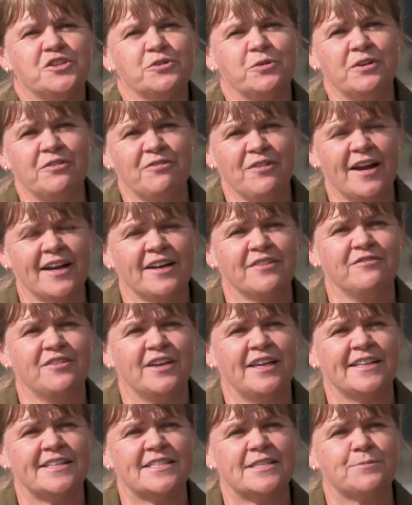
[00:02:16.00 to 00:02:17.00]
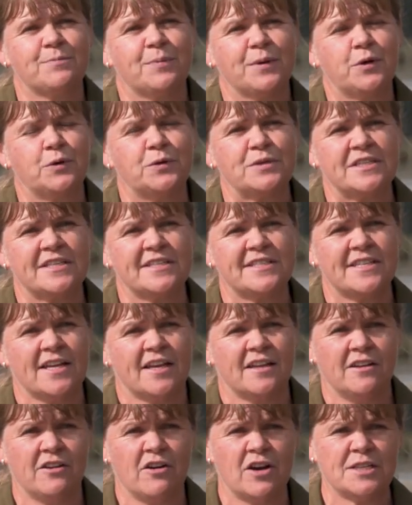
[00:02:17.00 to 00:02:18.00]
joined Franklin Vets because it's
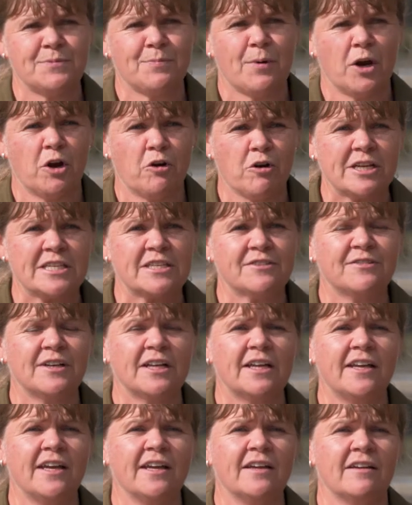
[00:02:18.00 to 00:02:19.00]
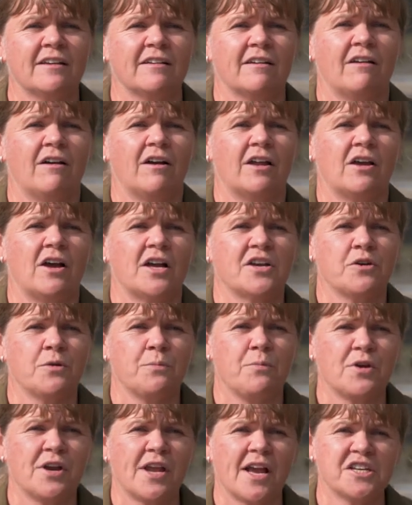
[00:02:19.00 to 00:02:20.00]
a nice progressive clinic. I like
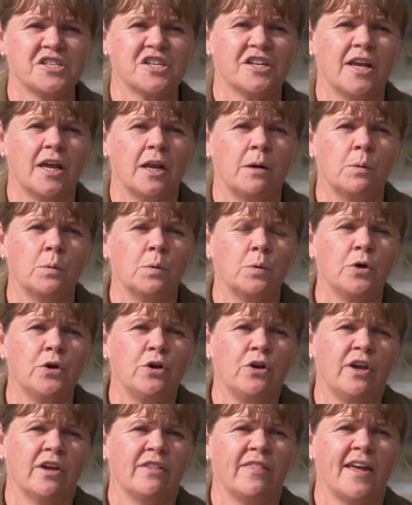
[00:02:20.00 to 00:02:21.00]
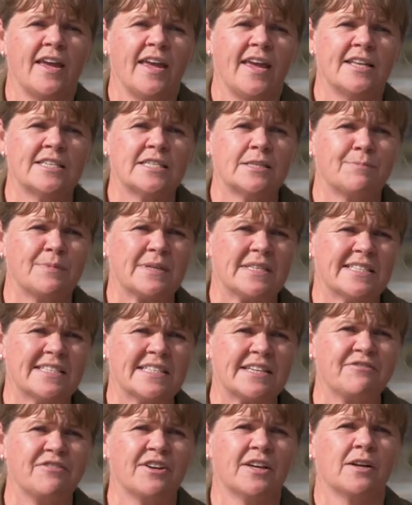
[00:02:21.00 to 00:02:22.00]
doing production animal work, and they had
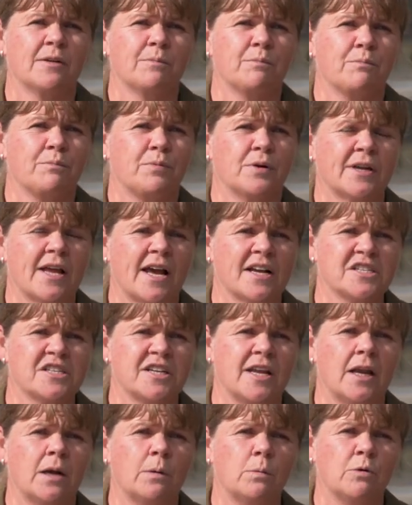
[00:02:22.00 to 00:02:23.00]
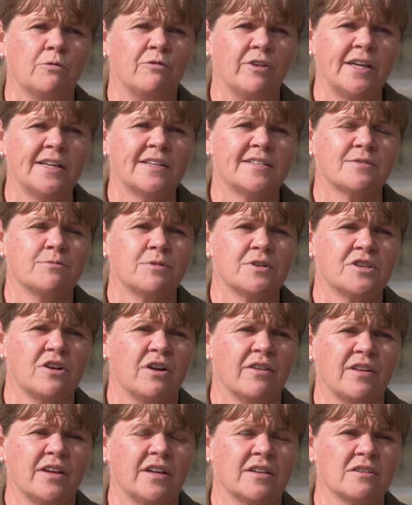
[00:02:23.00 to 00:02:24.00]
specific production animal vets, which
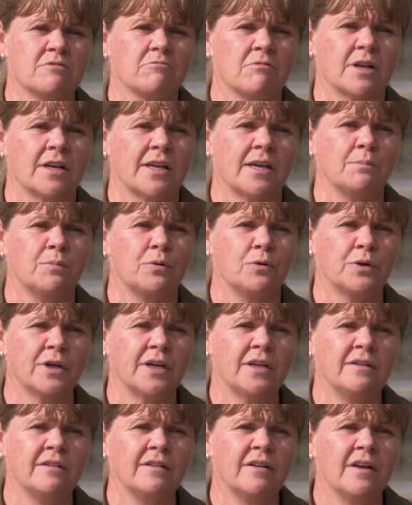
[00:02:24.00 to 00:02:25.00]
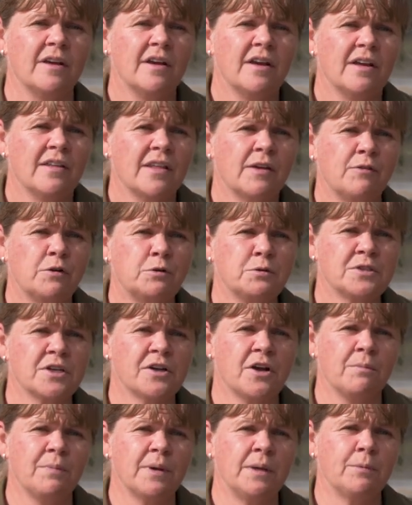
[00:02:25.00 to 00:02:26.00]
I think is really important. They've
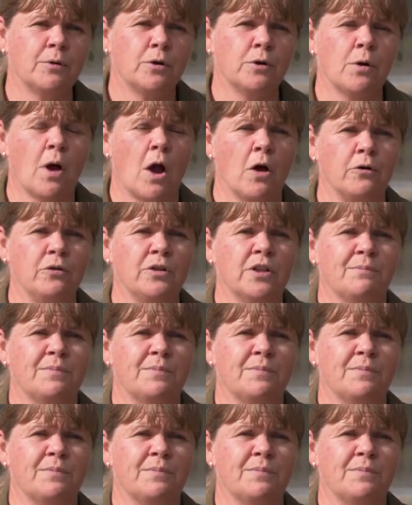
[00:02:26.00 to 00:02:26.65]
also got people who own